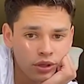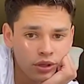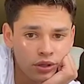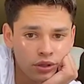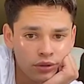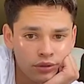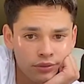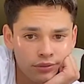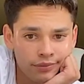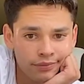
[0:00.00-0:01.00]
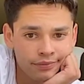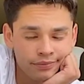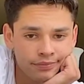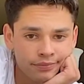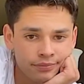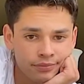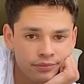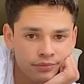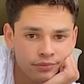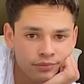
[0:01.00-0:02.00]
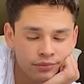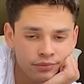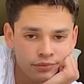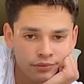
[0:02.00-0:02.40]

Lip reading: No one is speaking in this clip.